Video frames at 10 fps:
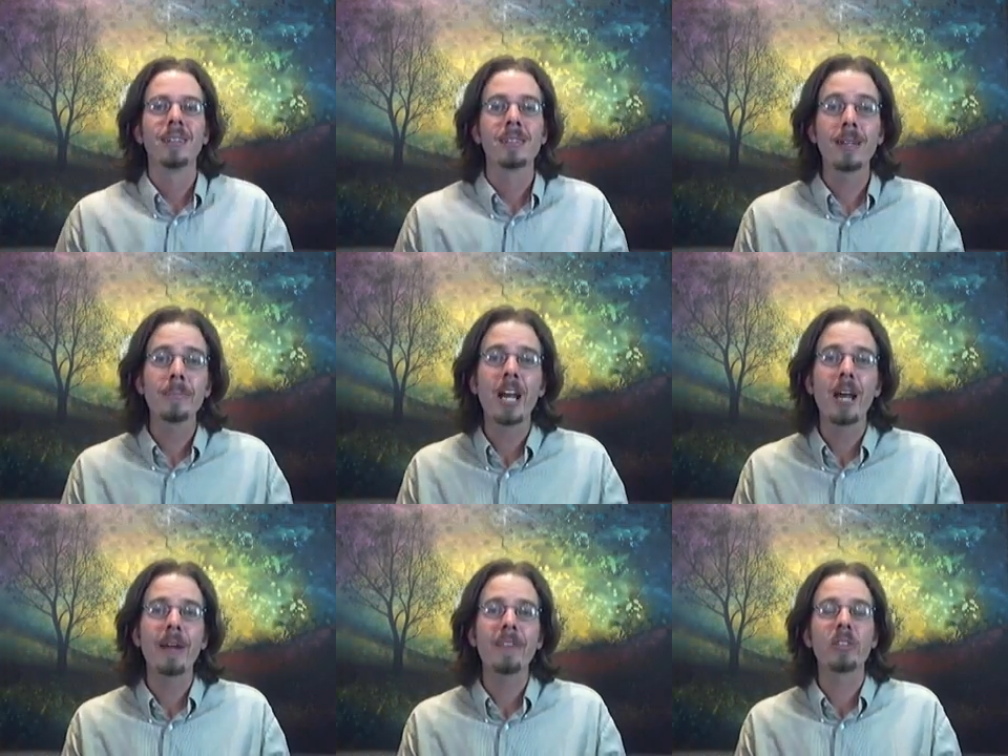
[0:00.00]

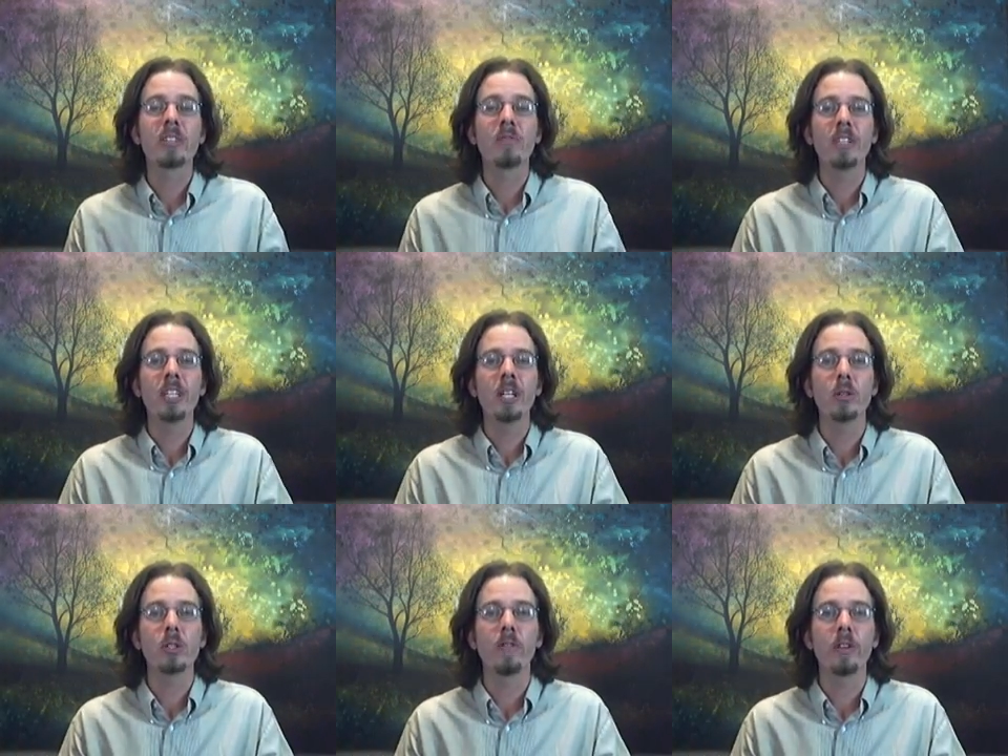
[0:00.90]
Sometime after this
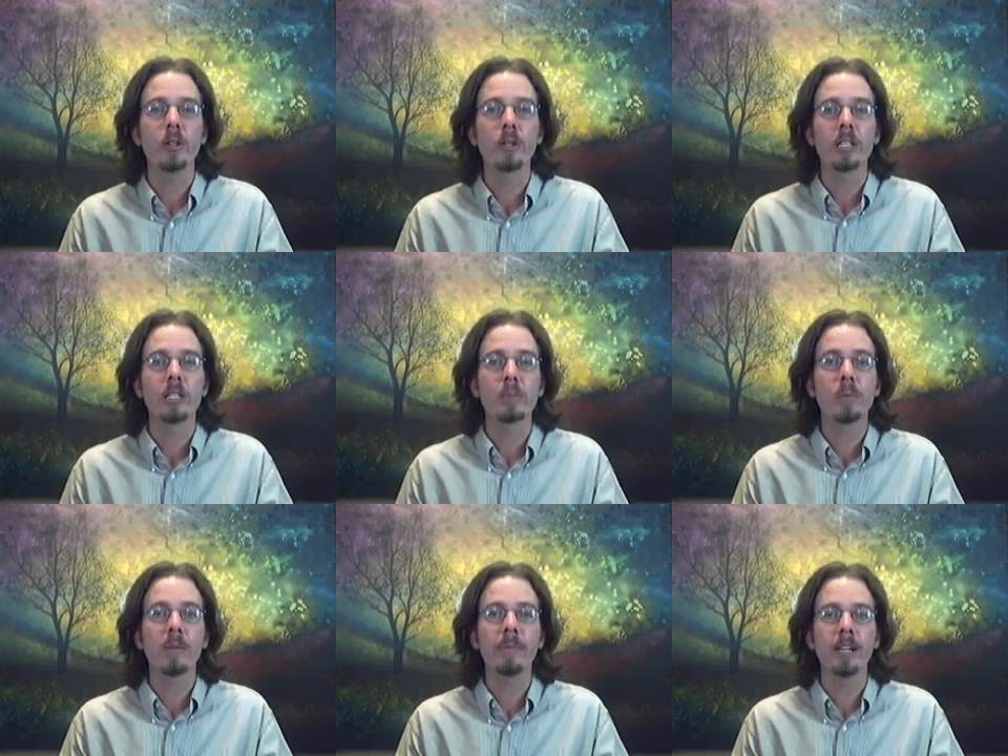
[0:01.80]
video is over, you can
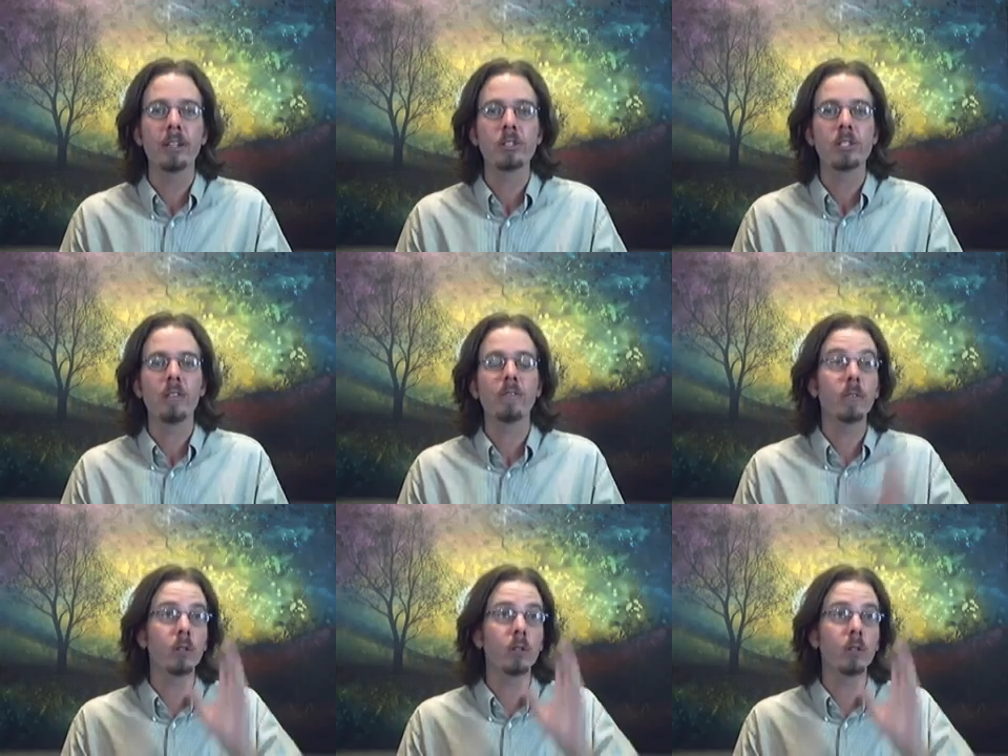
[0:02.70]
experiment on yourself.